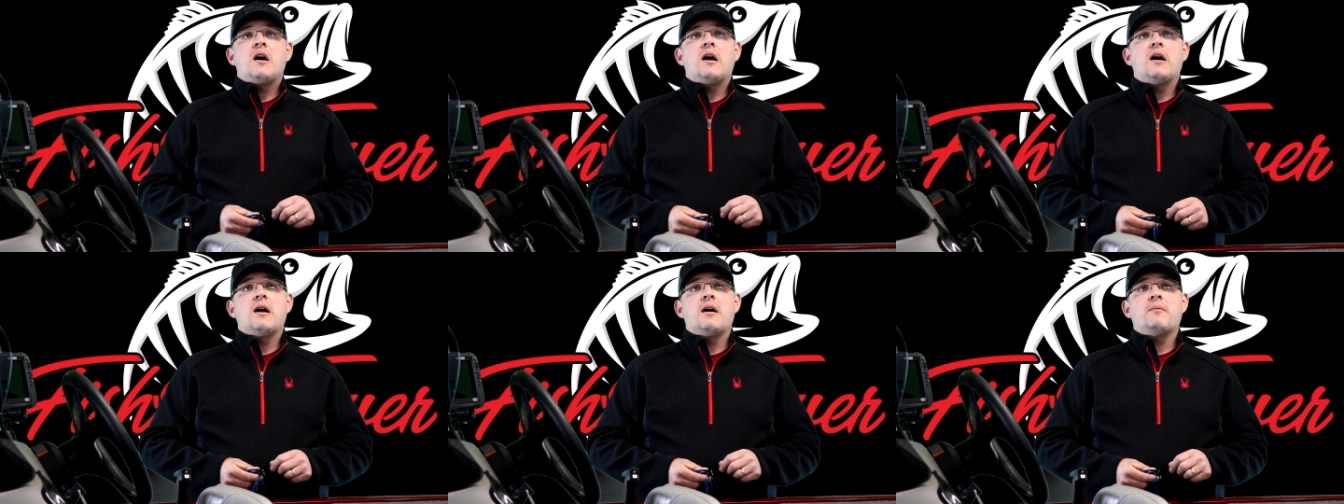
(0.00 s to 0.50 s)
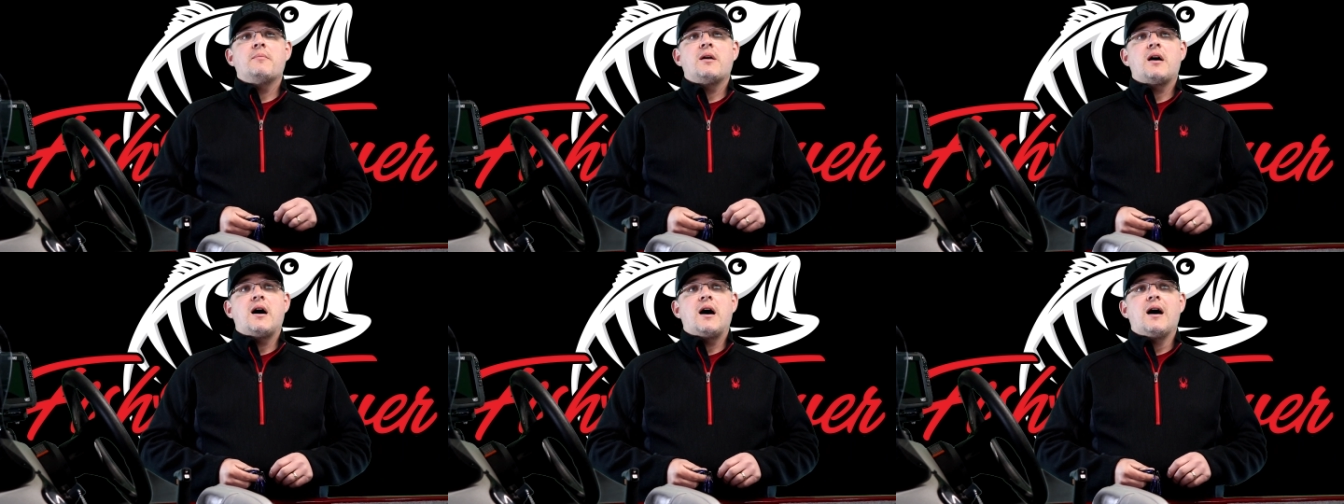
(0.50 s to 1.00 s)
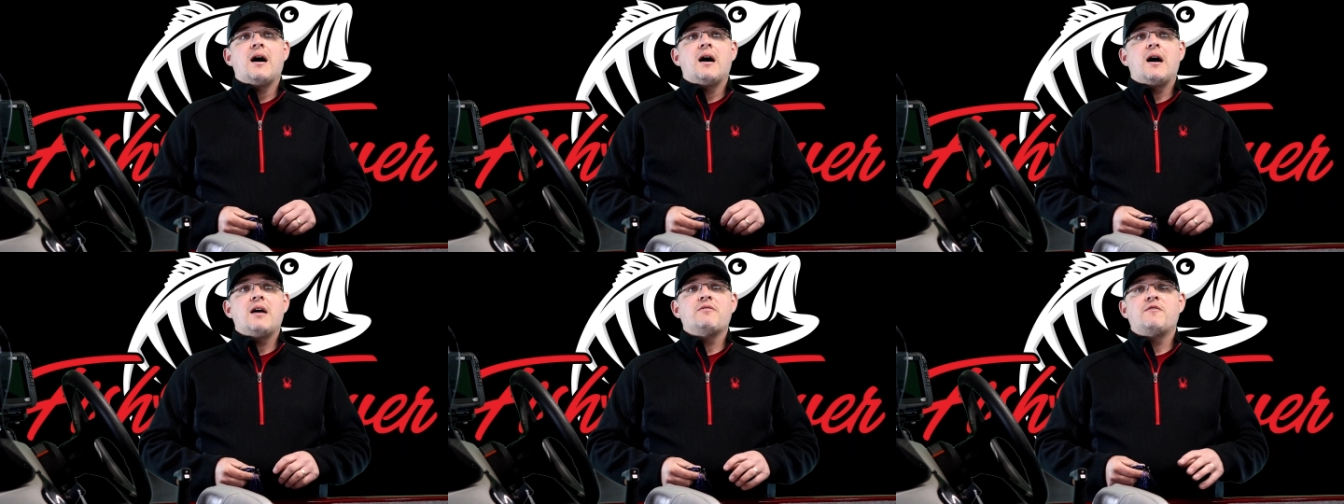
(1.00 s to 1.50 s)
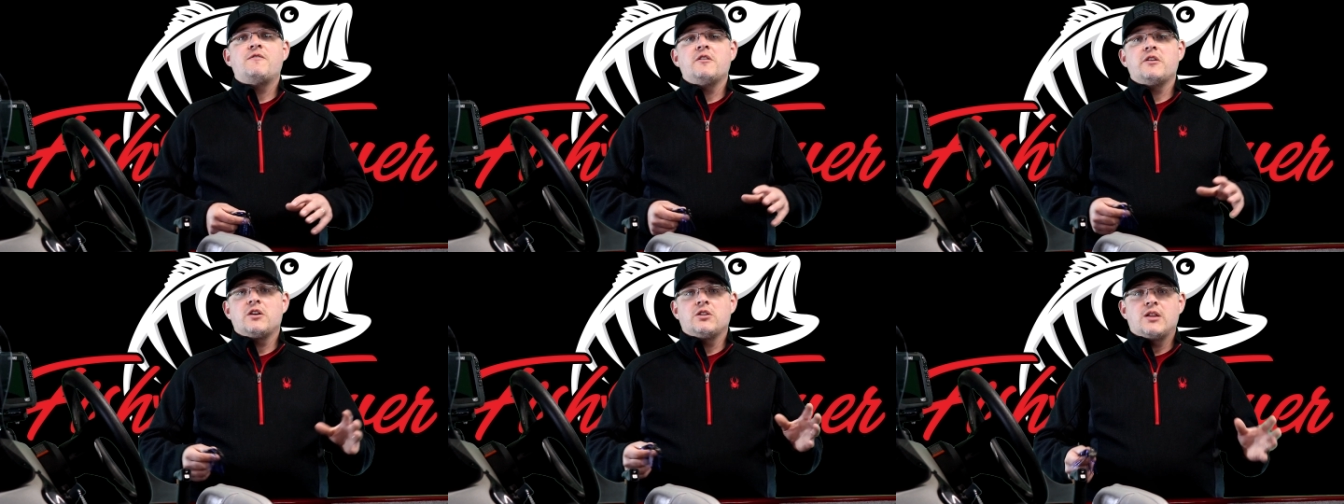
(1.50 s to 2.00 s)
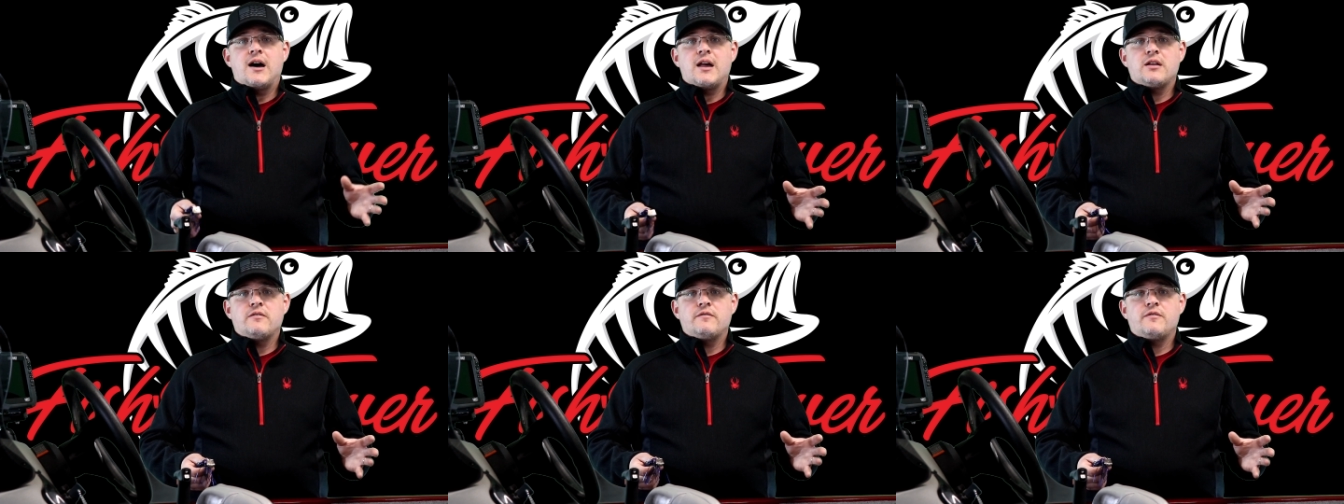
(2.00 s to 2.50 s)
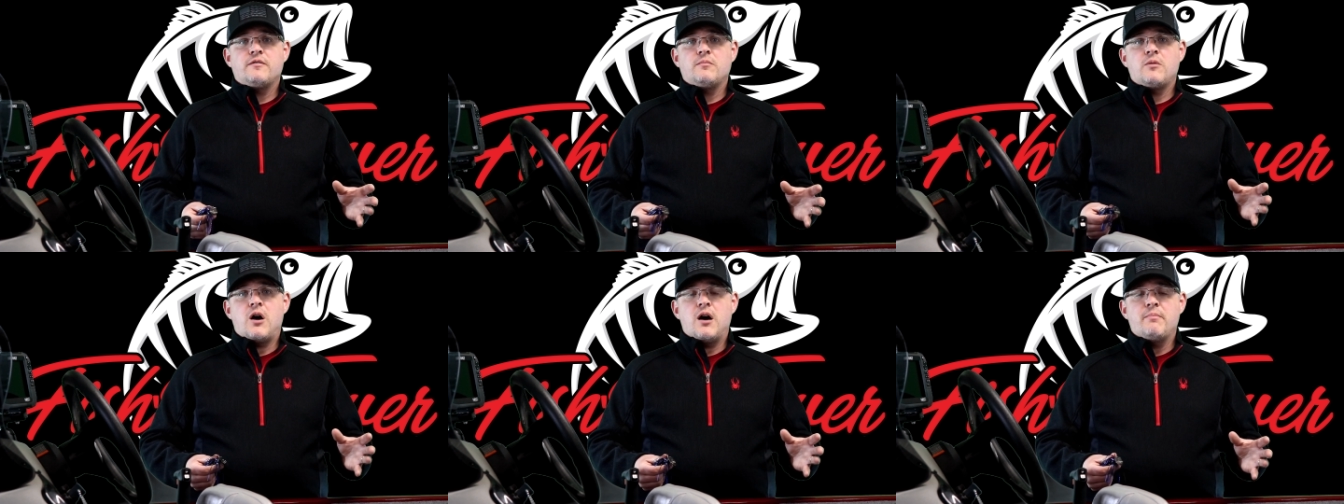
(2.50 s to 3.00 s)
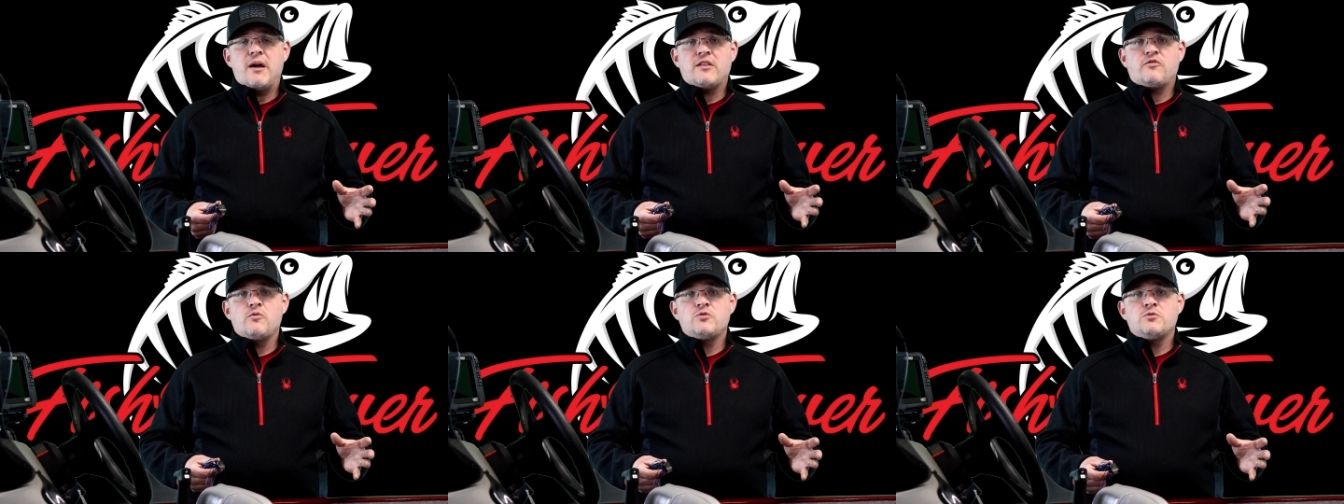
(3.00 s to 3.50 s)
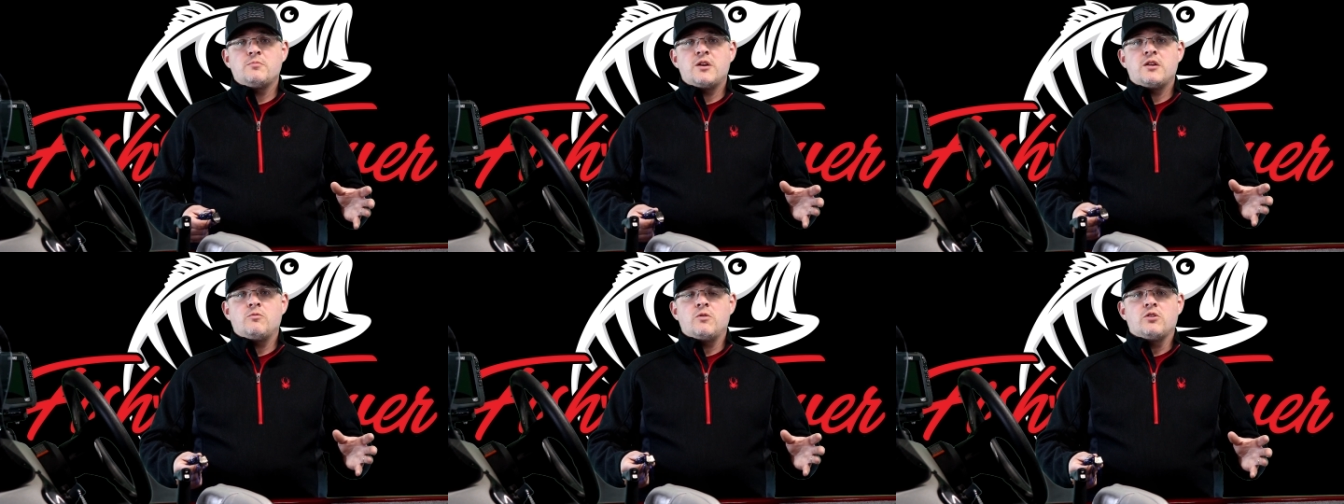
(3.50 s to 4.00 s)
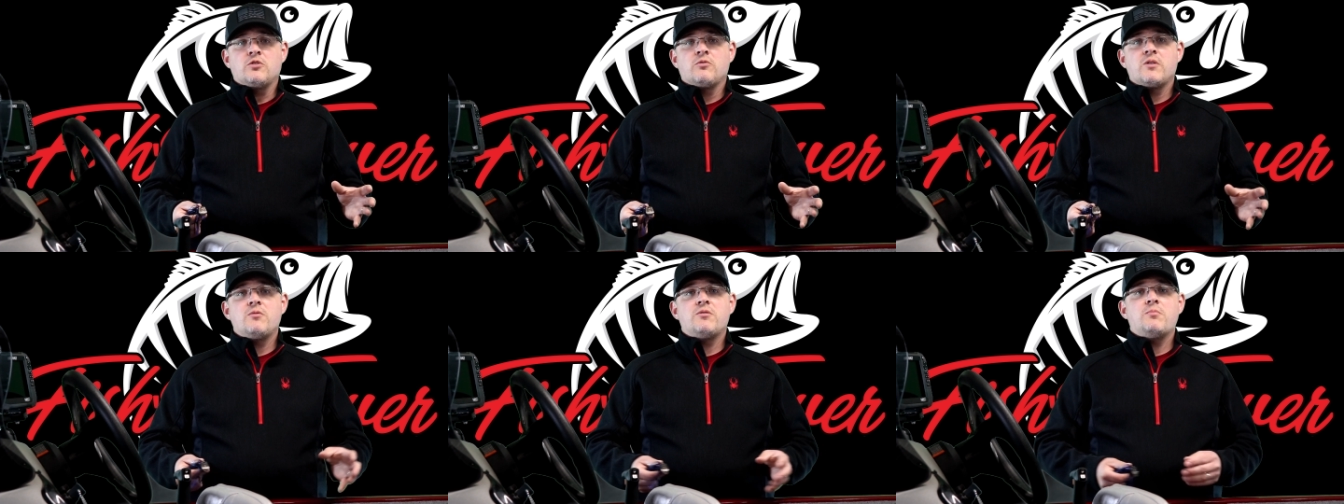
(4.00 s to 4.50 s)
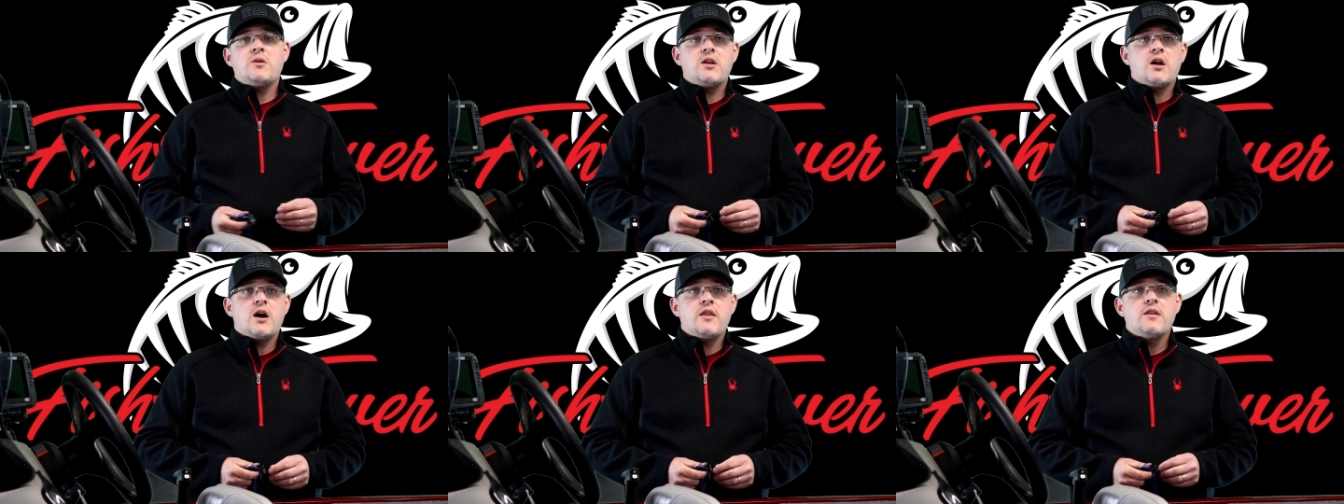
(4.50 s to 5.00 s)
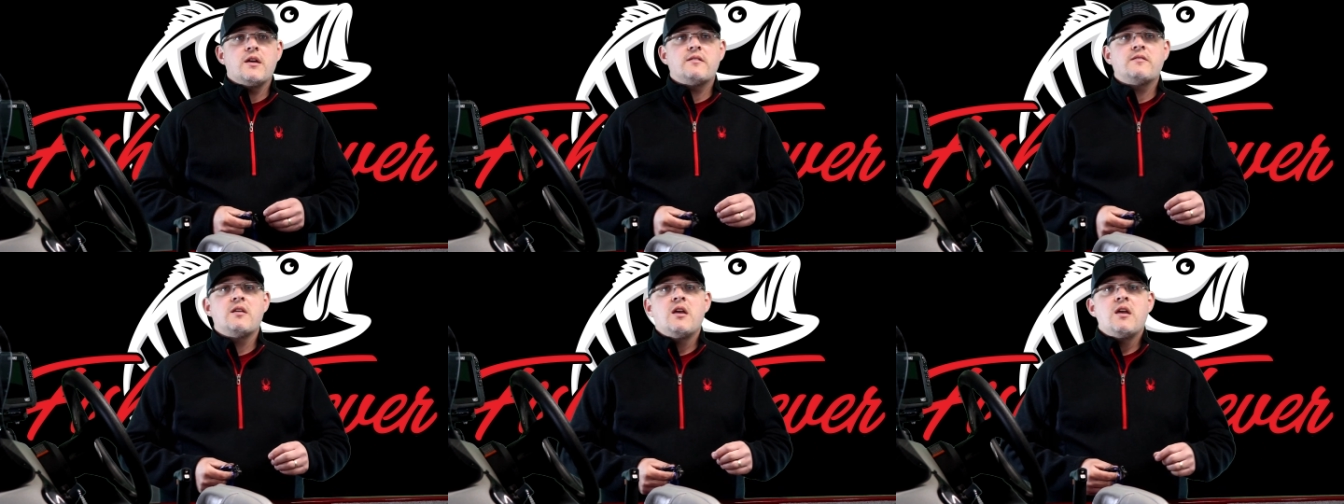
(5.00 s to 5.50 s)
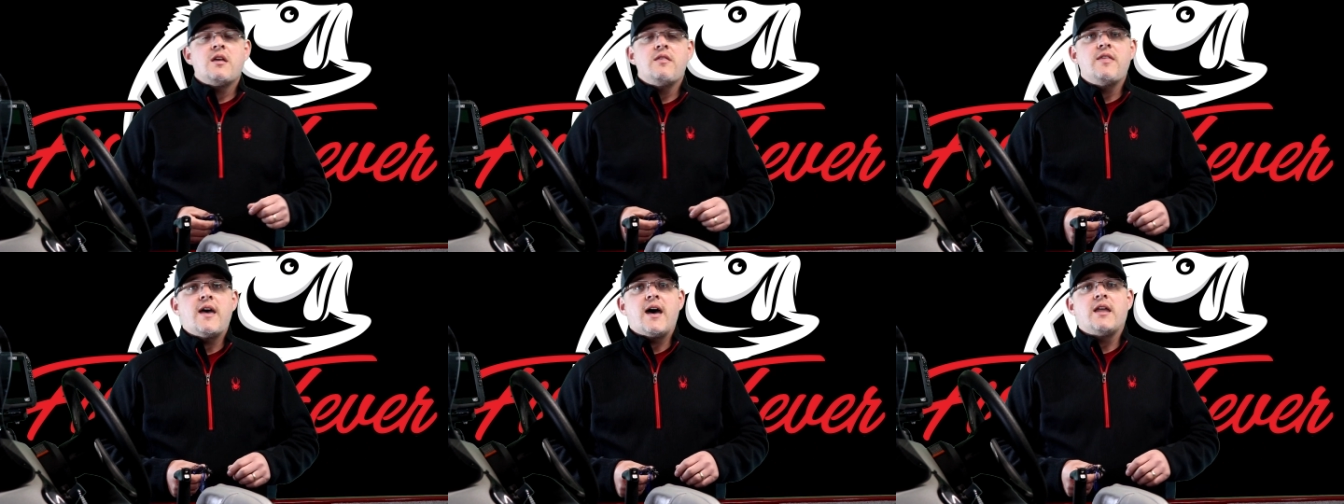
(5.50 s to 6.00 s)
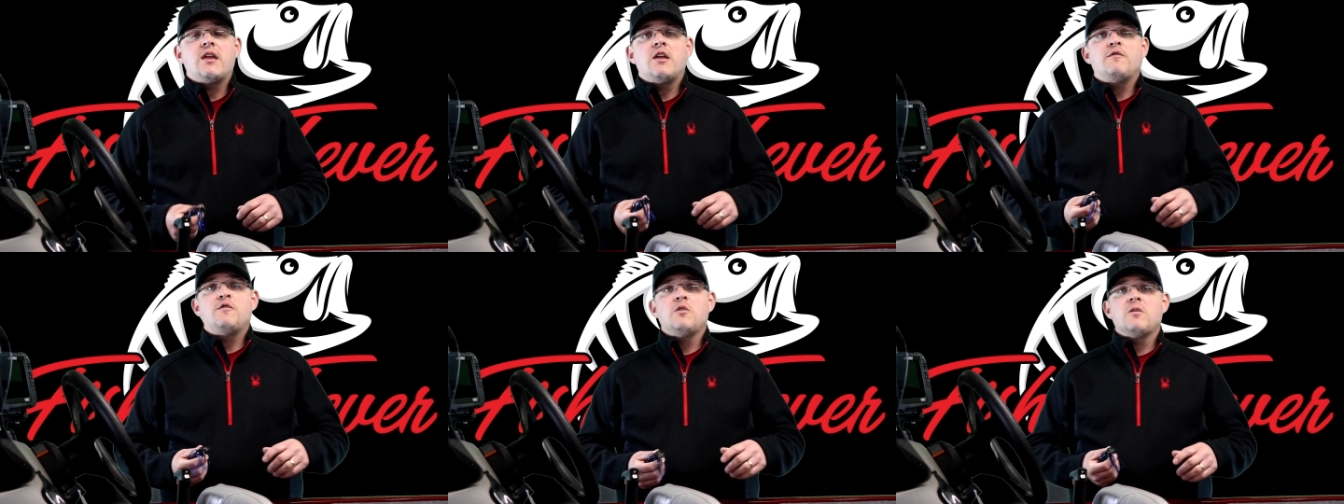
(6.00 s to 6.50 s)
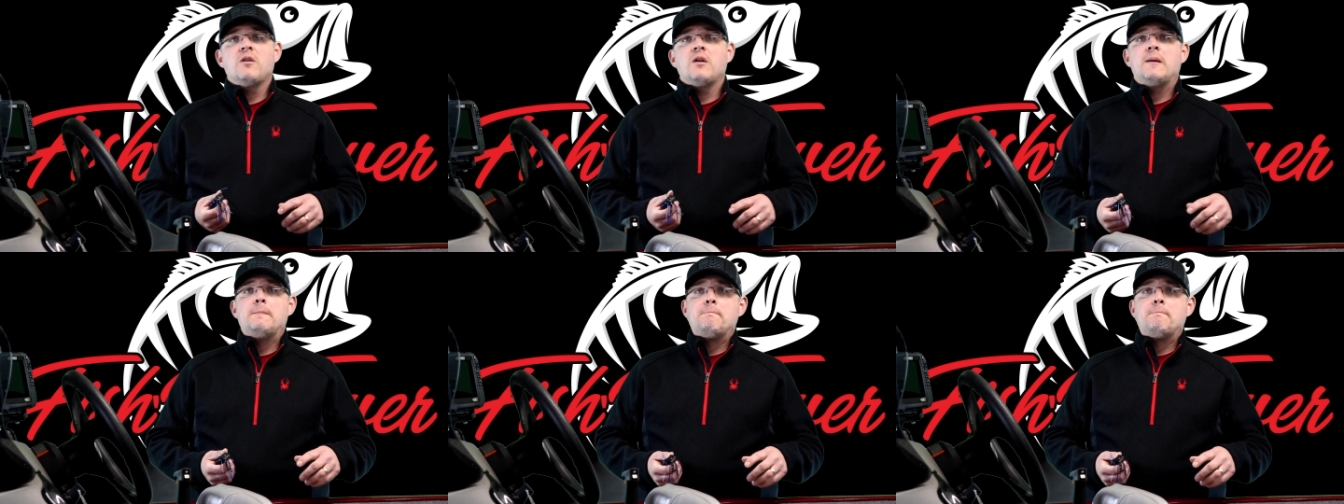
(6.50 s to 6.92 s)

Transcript: I have a feeling a lot of bass fishermen will agree with me on this, that if you're